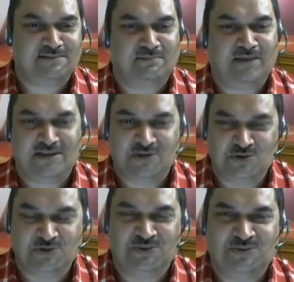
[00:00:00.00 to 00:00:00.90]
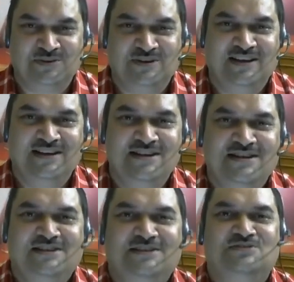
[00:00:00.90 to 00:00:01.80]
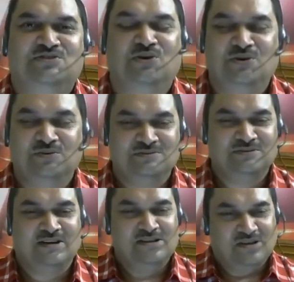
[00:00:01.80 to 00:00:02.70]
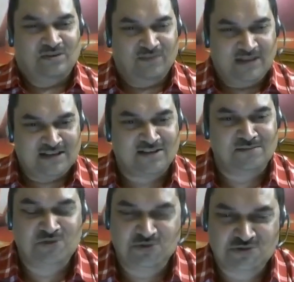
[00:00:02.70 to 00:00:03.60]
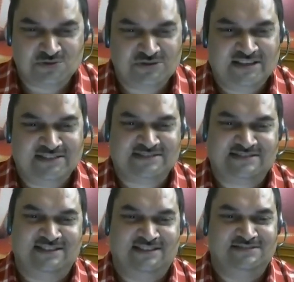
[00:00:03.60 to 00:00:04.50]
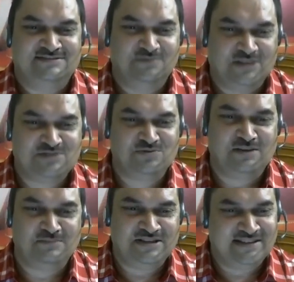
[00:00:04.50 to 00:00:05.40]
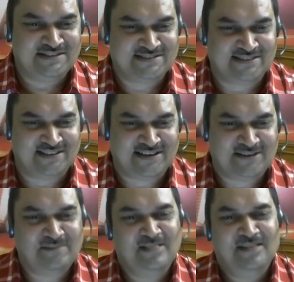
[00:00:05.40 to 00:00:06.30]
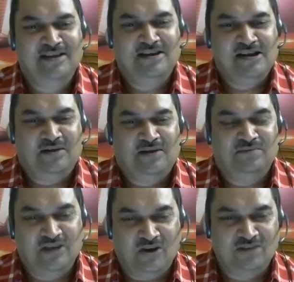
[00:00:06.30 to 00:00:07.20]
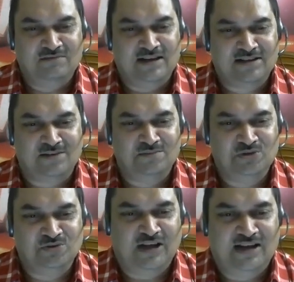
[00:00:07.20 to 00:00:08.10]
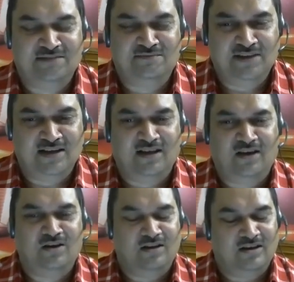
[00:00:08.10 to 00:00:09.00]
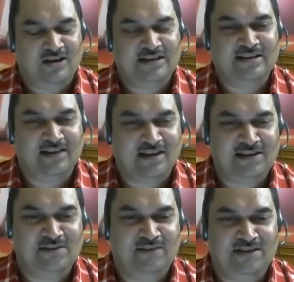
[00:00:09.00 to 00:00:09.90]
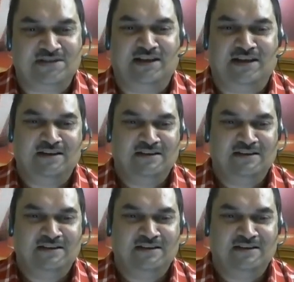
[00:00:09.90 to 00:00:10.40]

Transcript: my guru. So welcome you to this uh, virtual meeting, sir. We all welcome you and we all are eagerly waiting